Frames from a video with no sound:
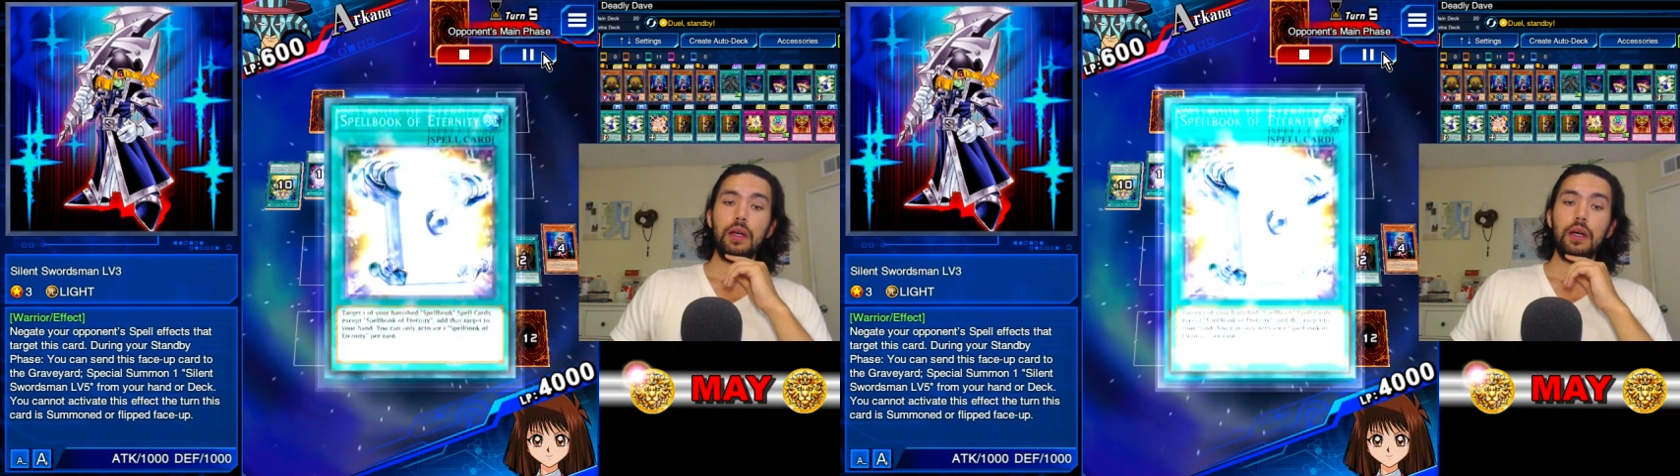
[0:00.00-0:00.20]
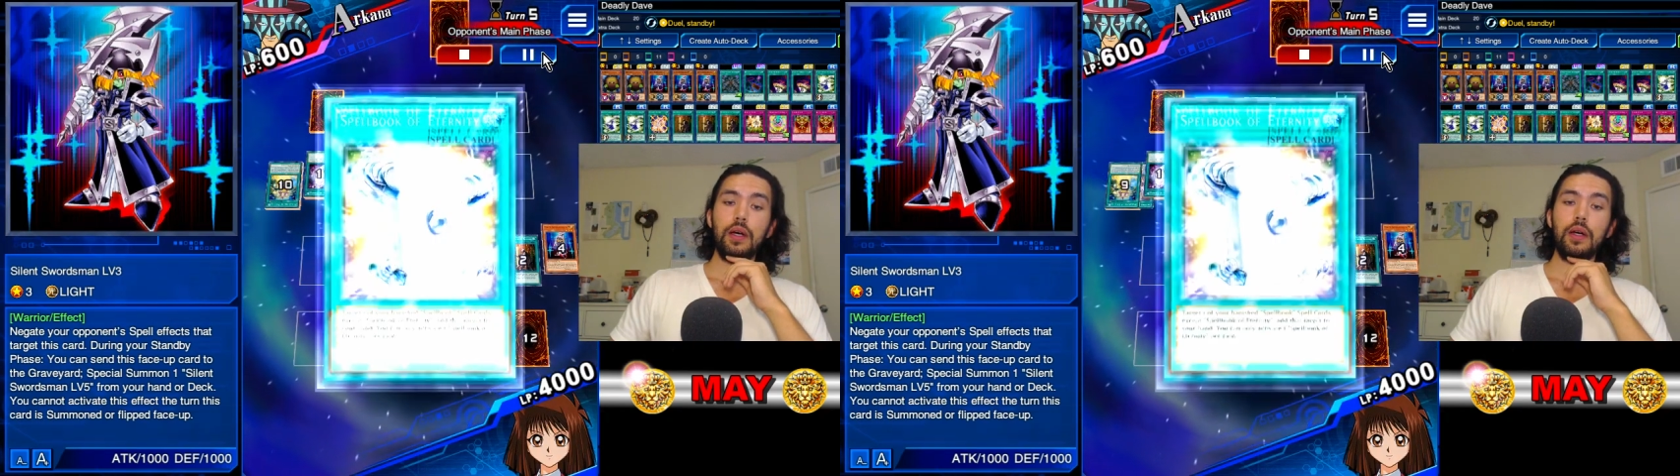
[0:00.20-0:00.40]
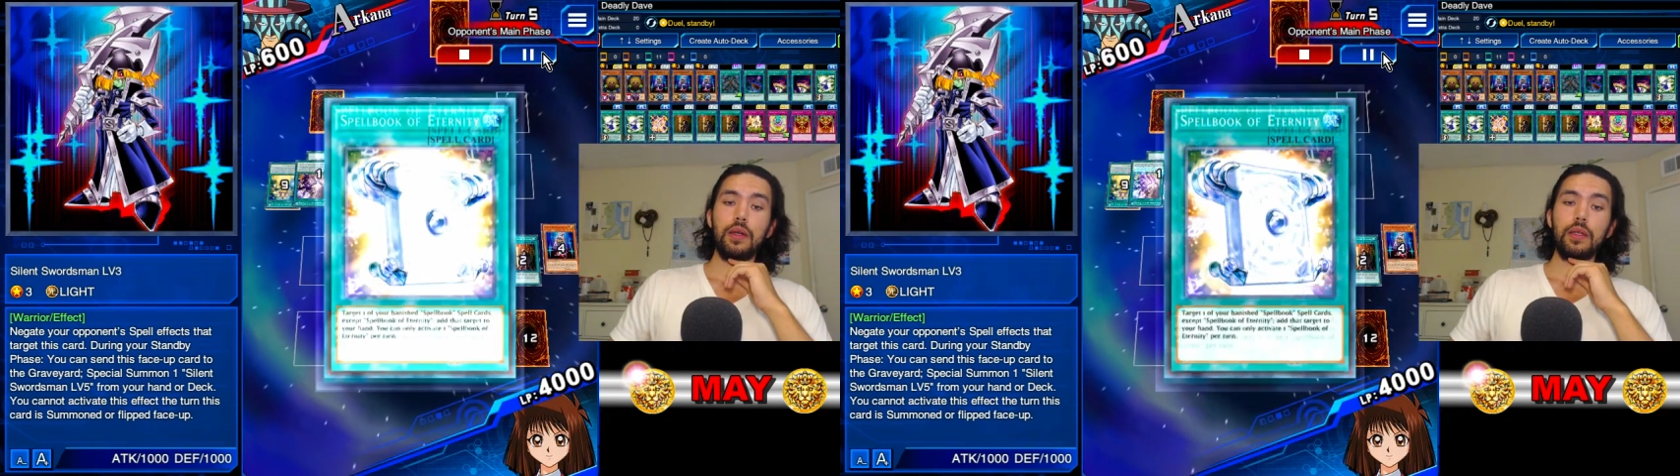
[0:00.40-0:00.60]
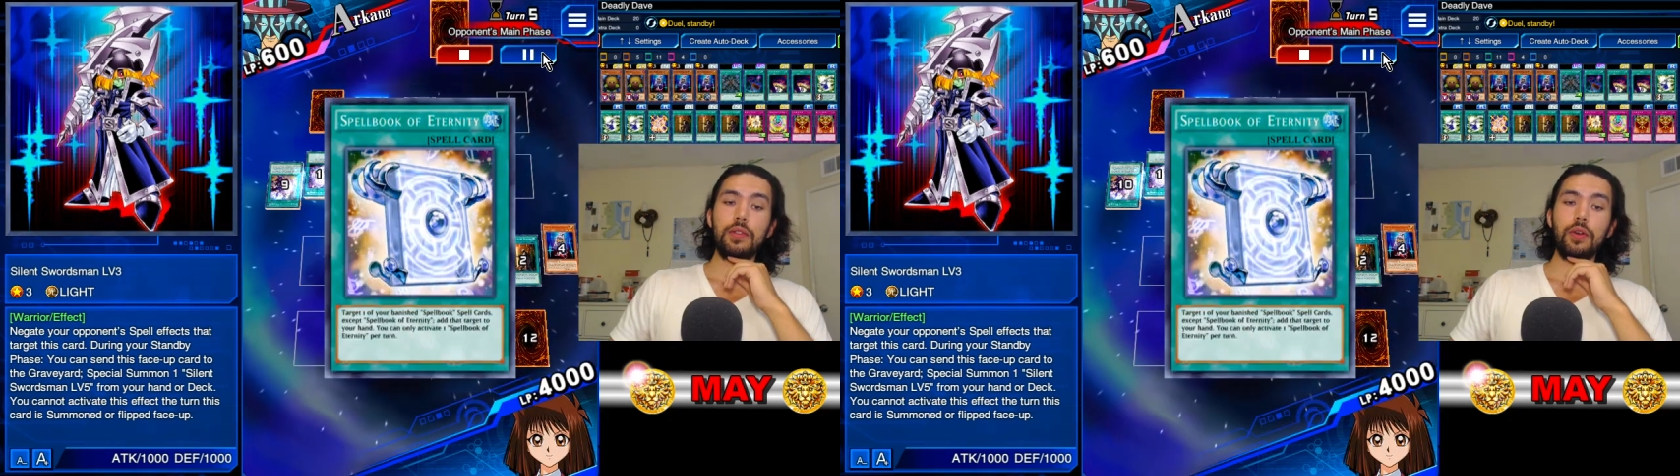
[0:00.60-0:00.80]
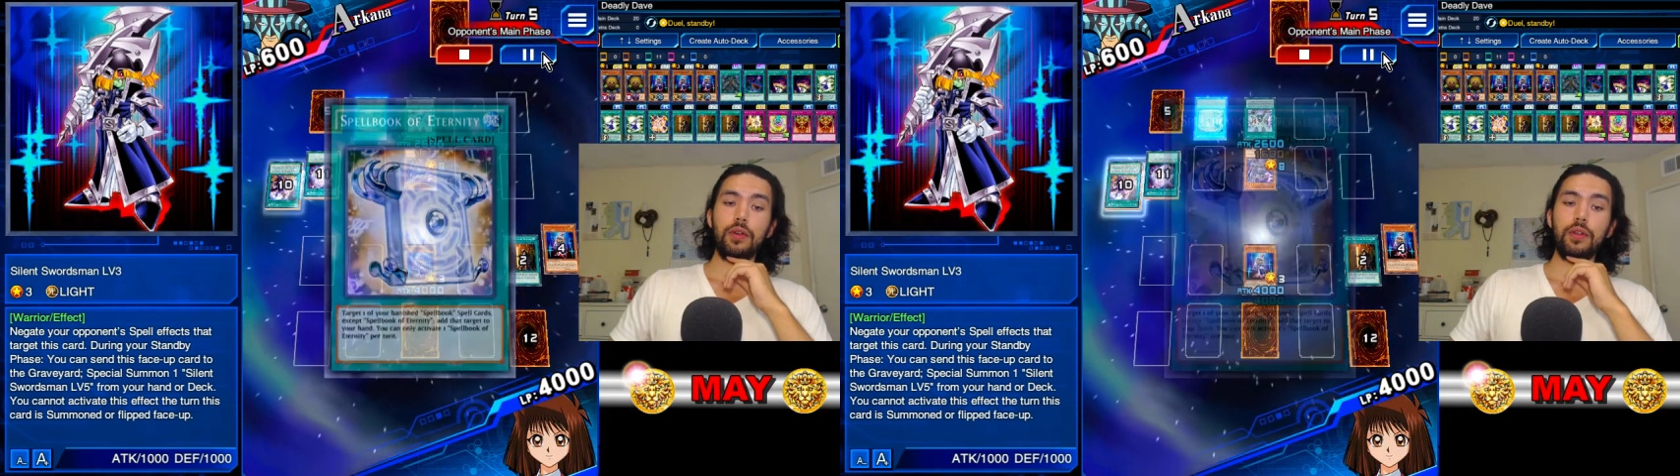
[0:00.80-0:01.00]

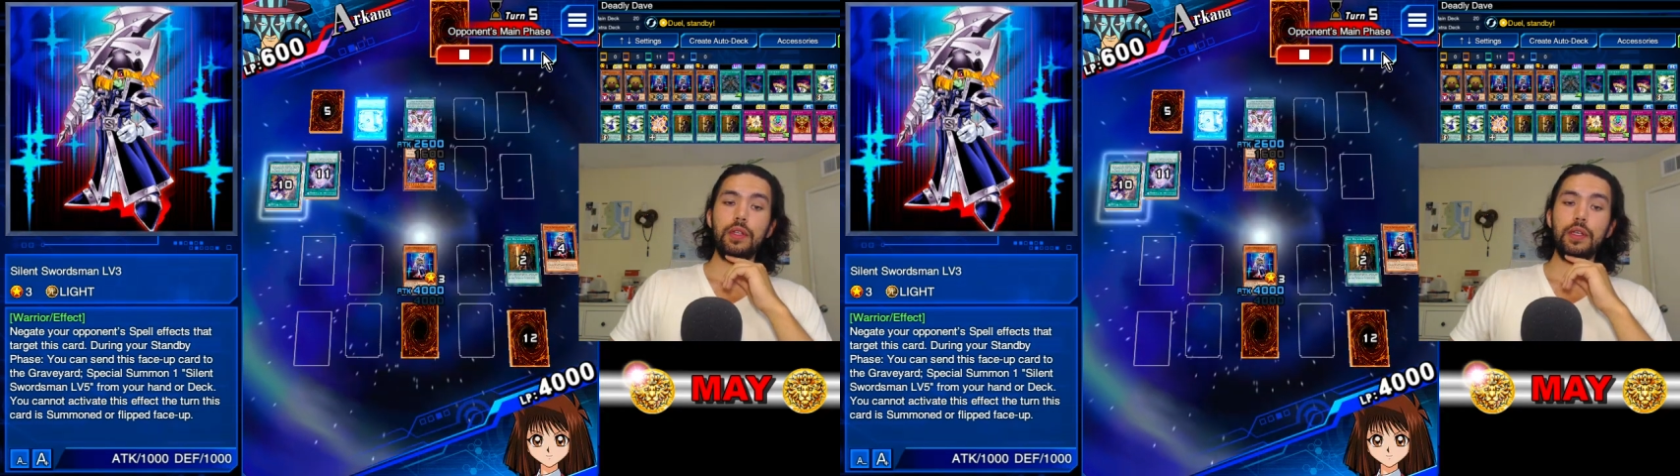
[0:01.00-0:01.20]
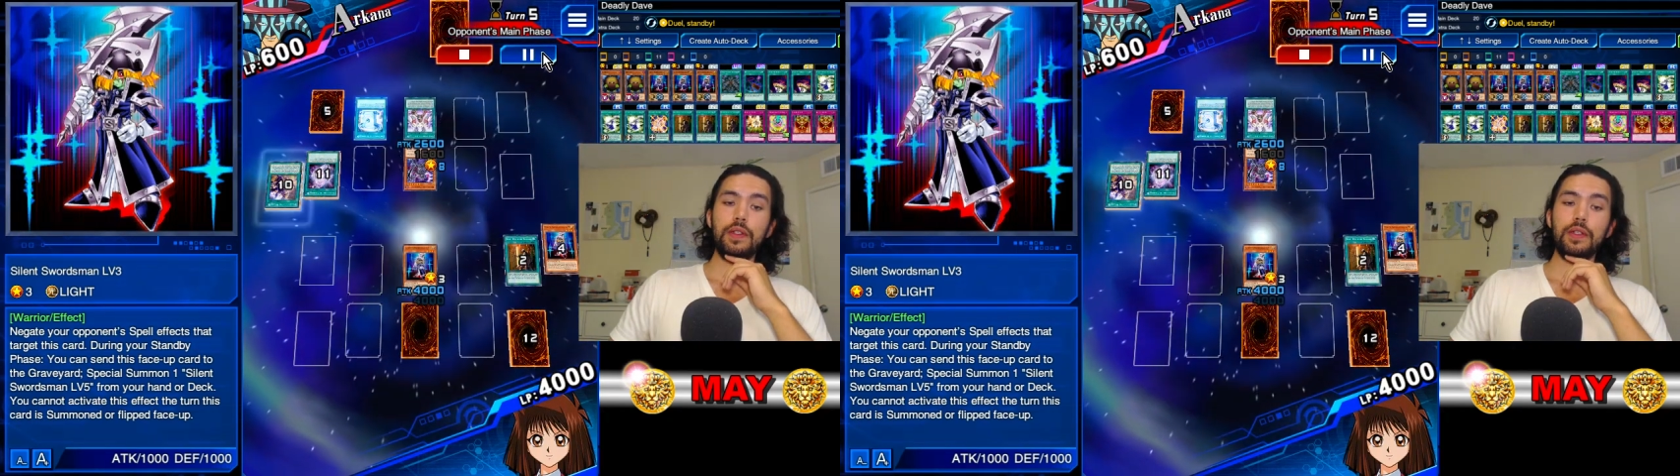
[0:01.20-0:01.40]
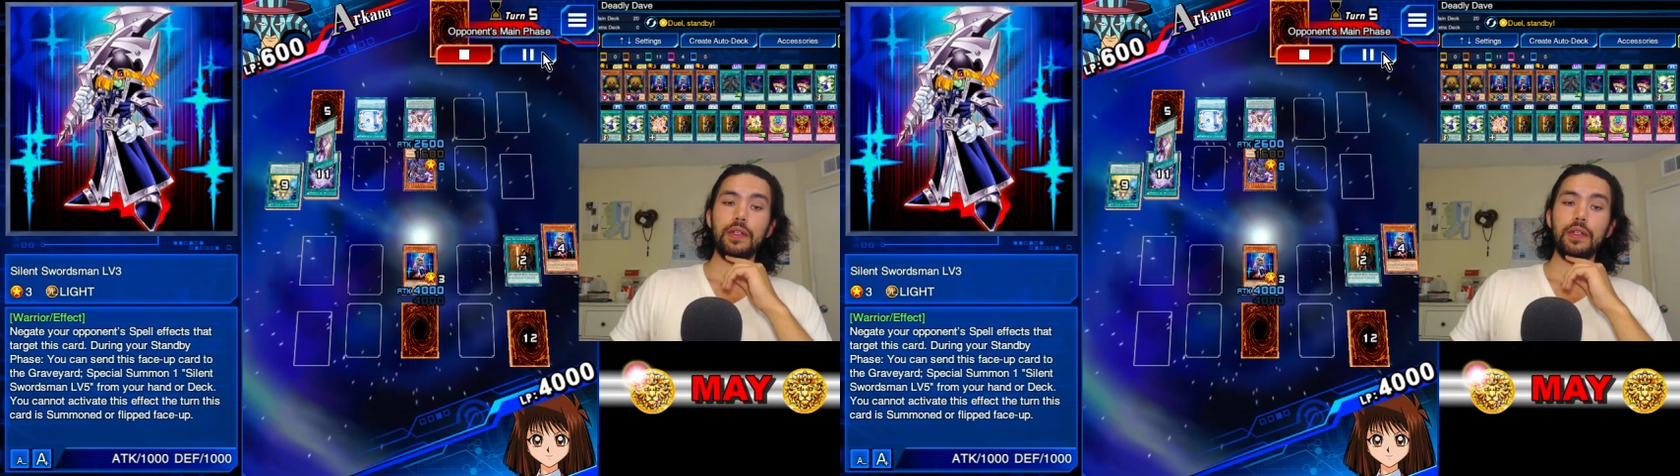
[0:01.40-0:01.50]
Eternity is going